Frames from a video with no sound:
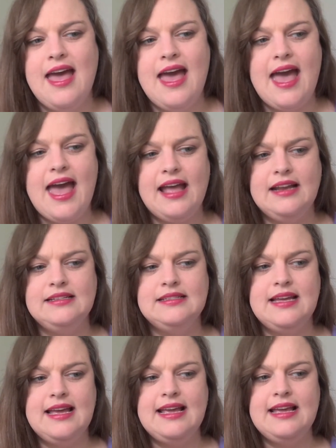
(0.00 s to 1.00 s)
And
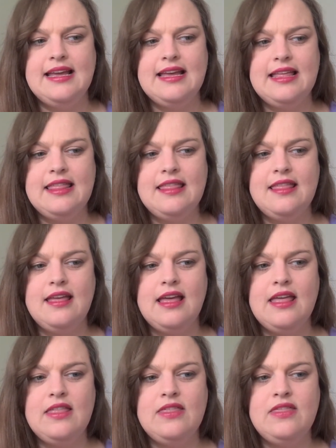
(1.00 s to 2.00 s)

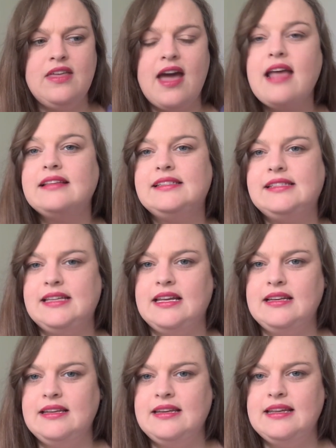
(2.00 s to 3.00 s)
that sin